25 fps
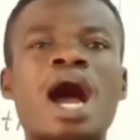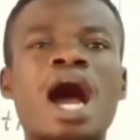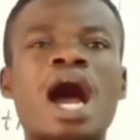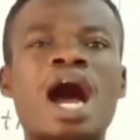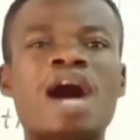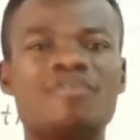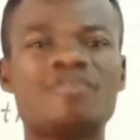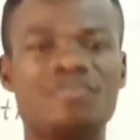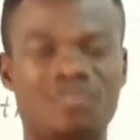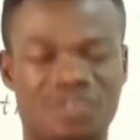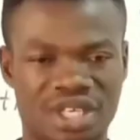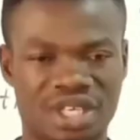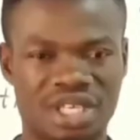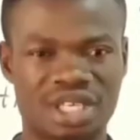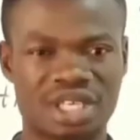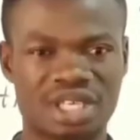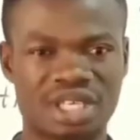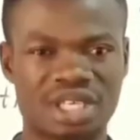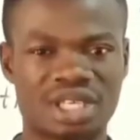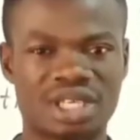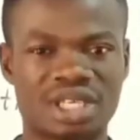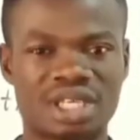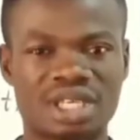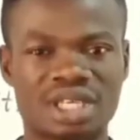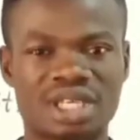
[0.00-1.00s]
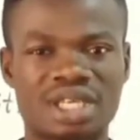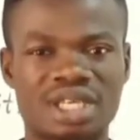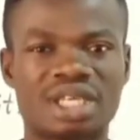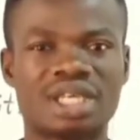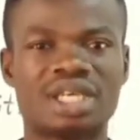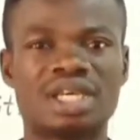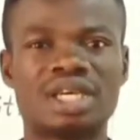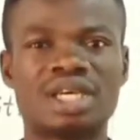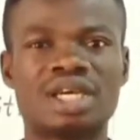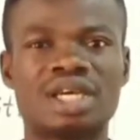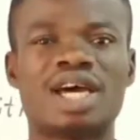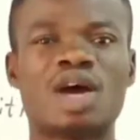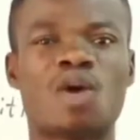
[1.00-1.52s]
heavy
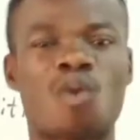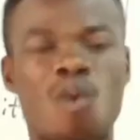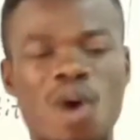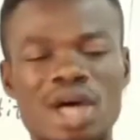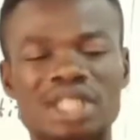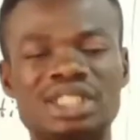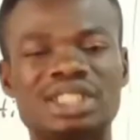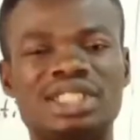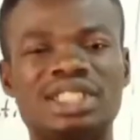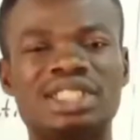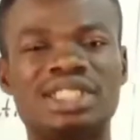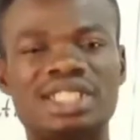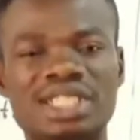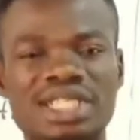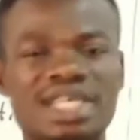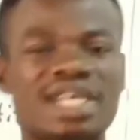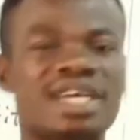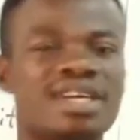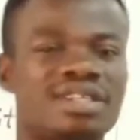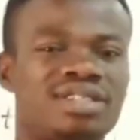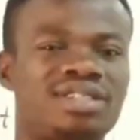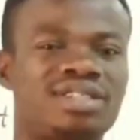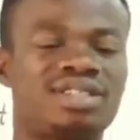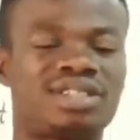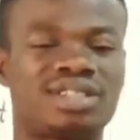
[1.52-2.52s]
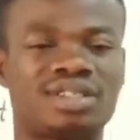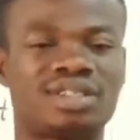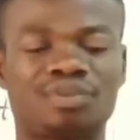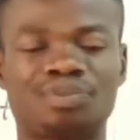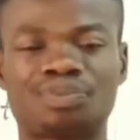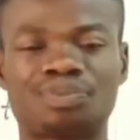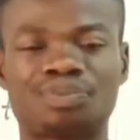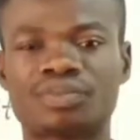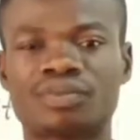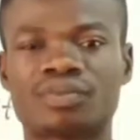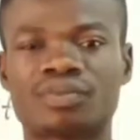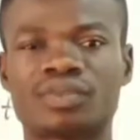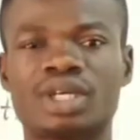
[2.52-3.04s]
a quantity is.
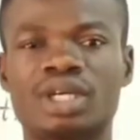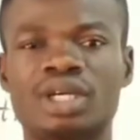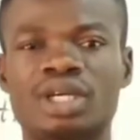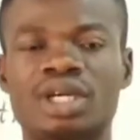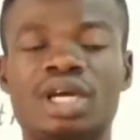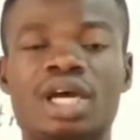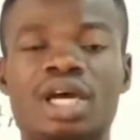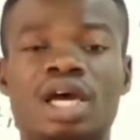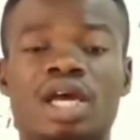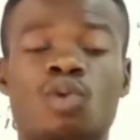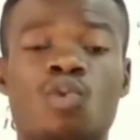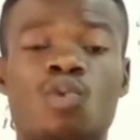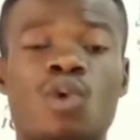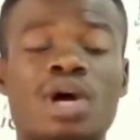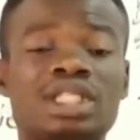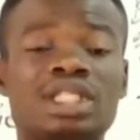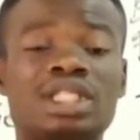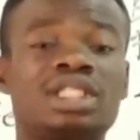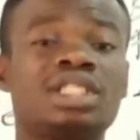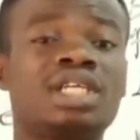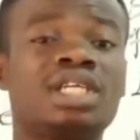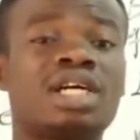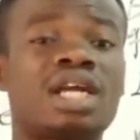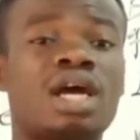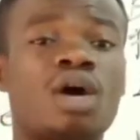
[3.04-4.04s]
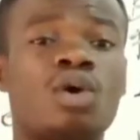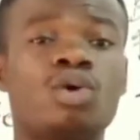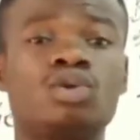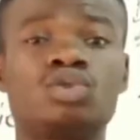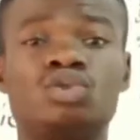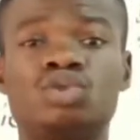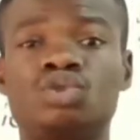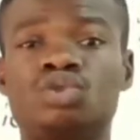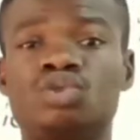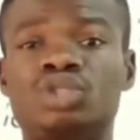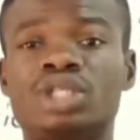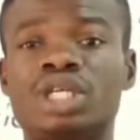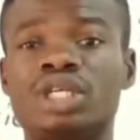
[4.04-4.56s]
One thing that I want
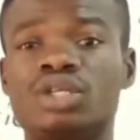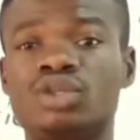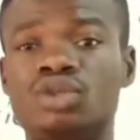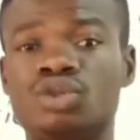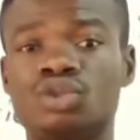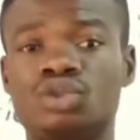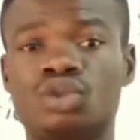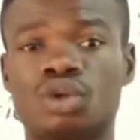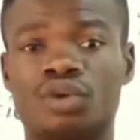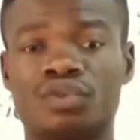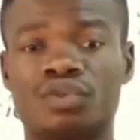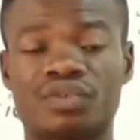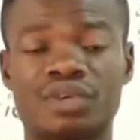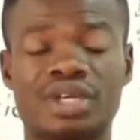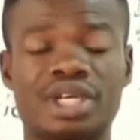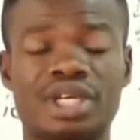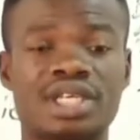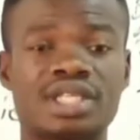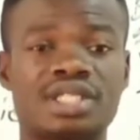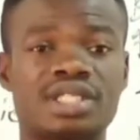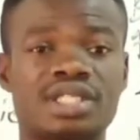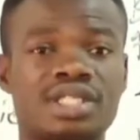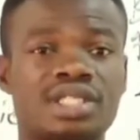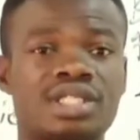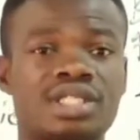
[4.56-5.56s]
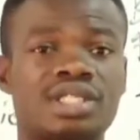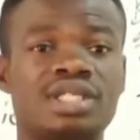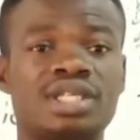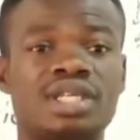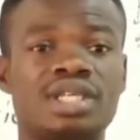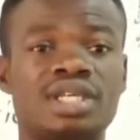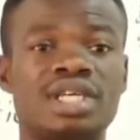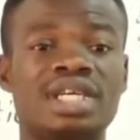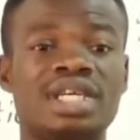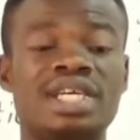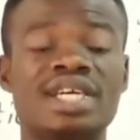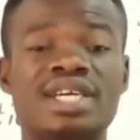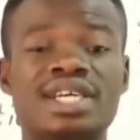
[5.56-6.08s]
you to take note of is,
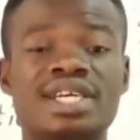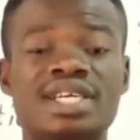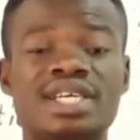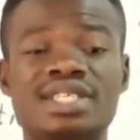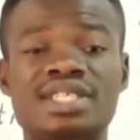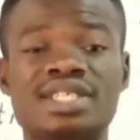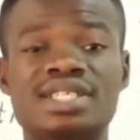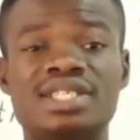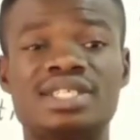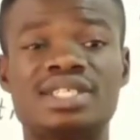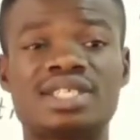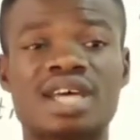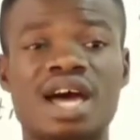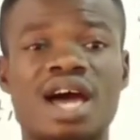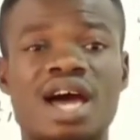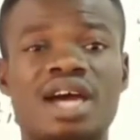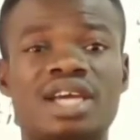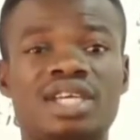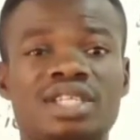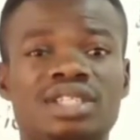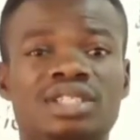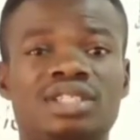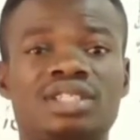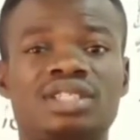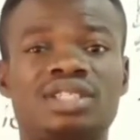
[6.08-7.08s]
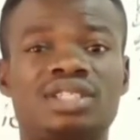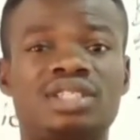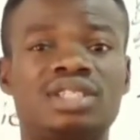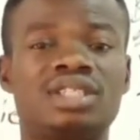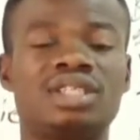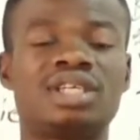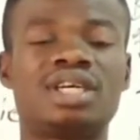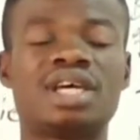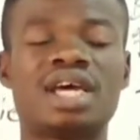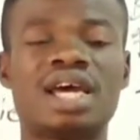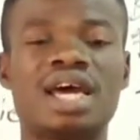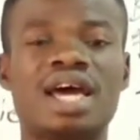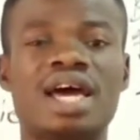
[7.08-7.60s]
in
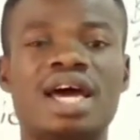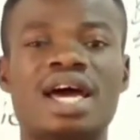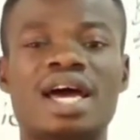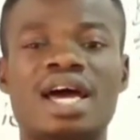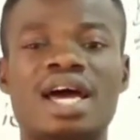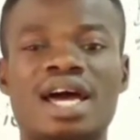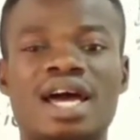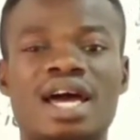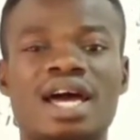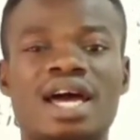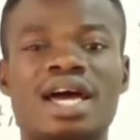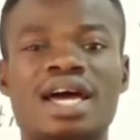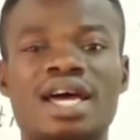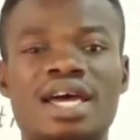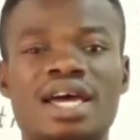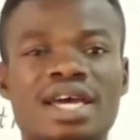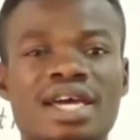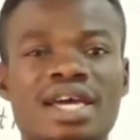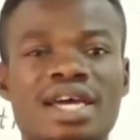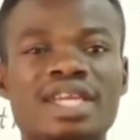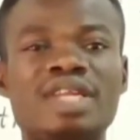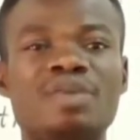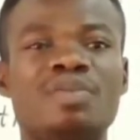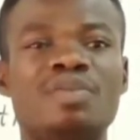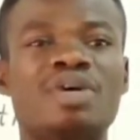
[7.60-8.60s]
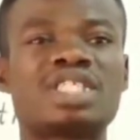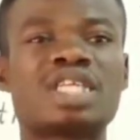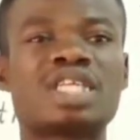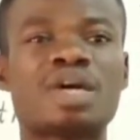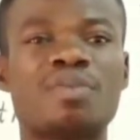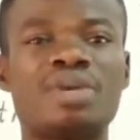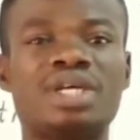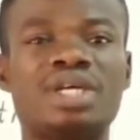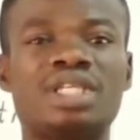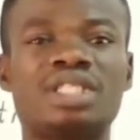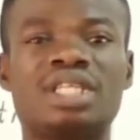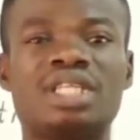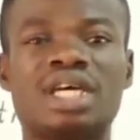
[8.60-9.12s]
science, any
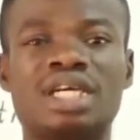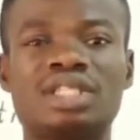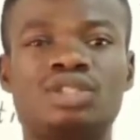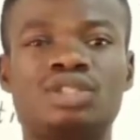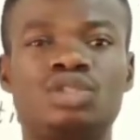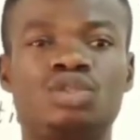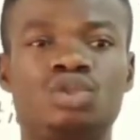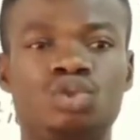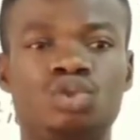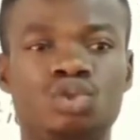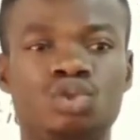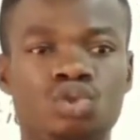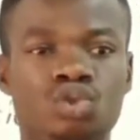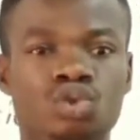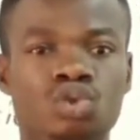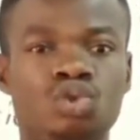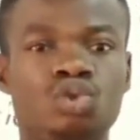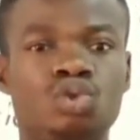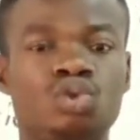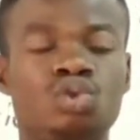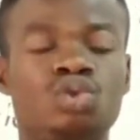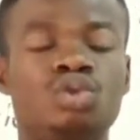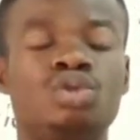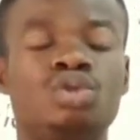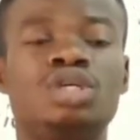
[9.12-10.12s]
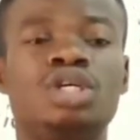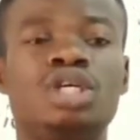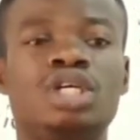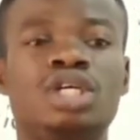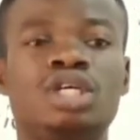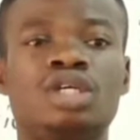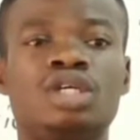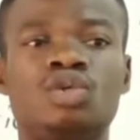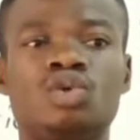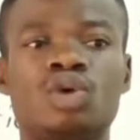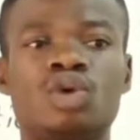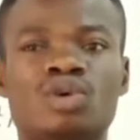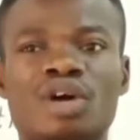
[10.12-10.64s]
measurement that you do,
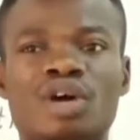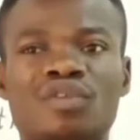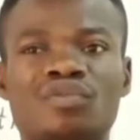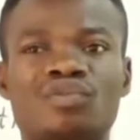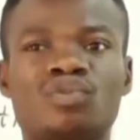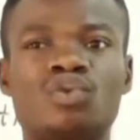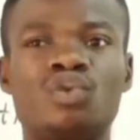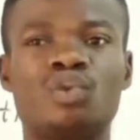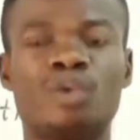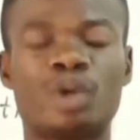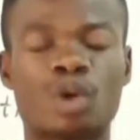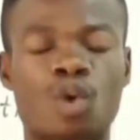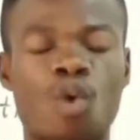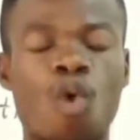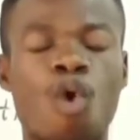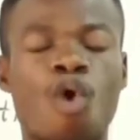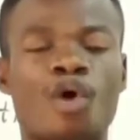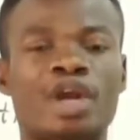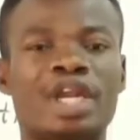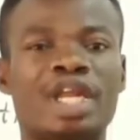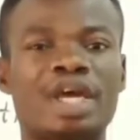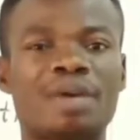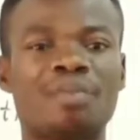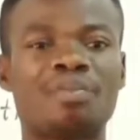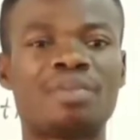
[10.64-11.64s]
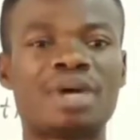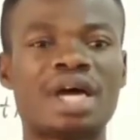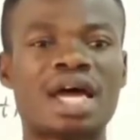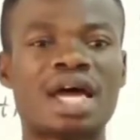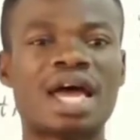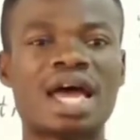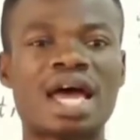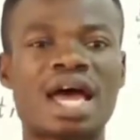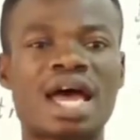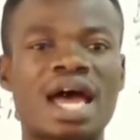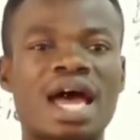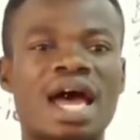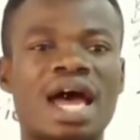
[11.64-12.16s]
you have to record them,
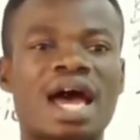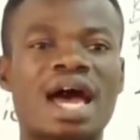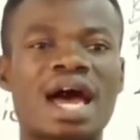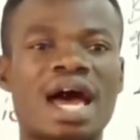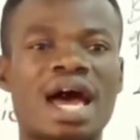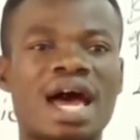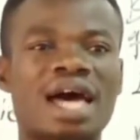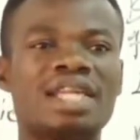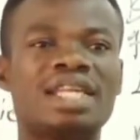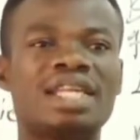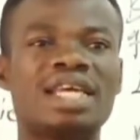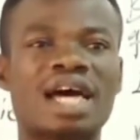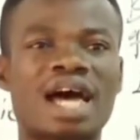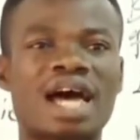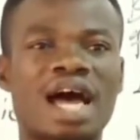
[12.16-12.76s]
and